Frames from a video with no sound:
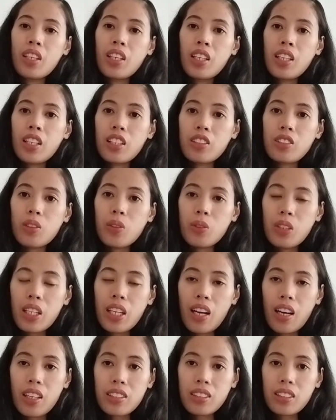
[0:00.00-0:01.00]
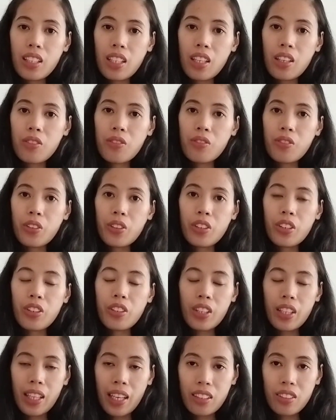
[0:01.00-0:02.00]
is only asking for
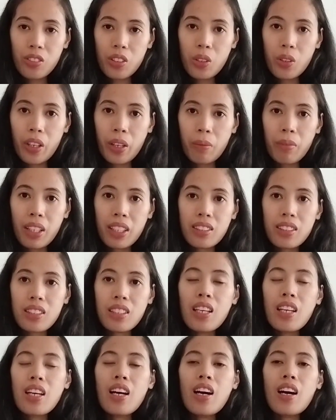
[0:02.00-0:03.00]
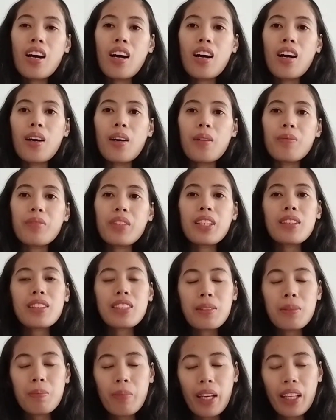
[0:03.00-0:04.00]
that requirements, it's
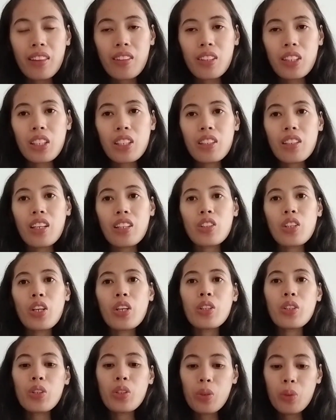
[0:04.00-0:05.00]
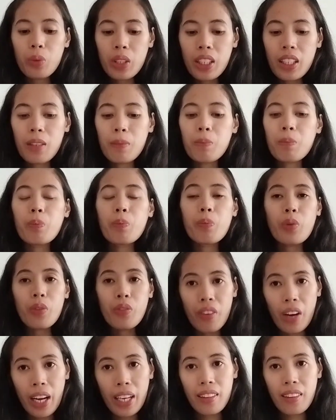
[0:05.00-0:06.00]
better that you will
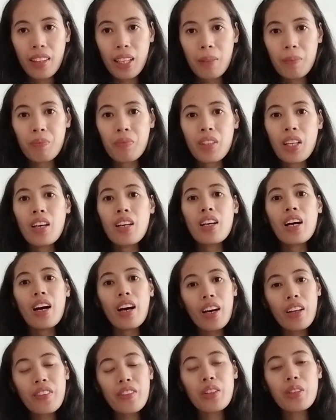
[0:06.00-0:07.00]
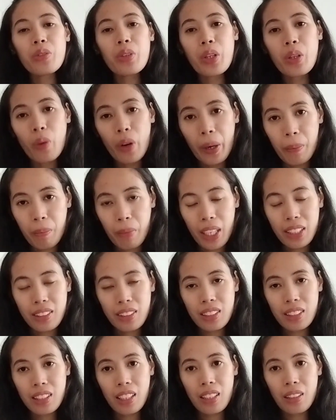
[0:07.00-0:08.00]
provide them other requirements,
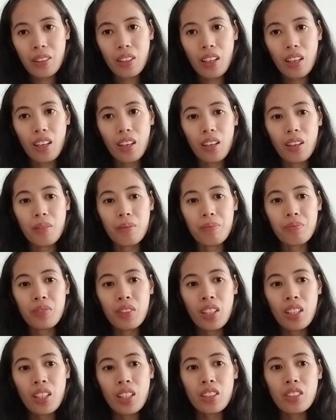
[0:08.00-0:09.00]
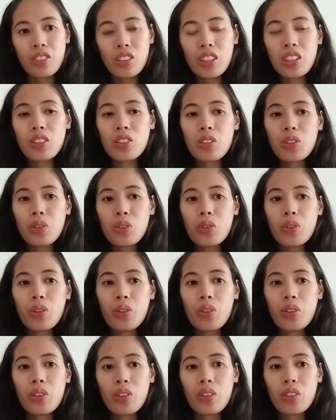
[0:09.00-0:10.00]
um, just to
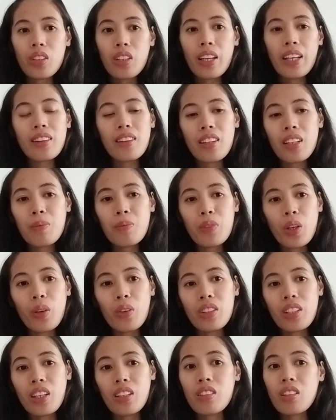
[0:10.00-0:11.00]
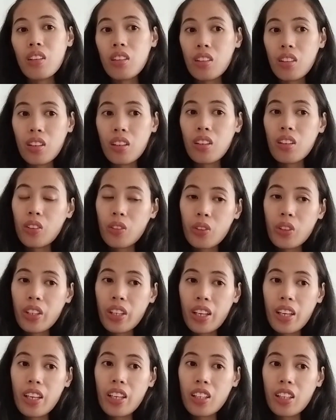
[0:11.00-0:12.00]
let them know that,
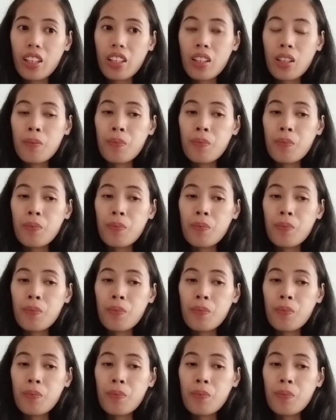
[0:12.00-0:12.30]
okay, like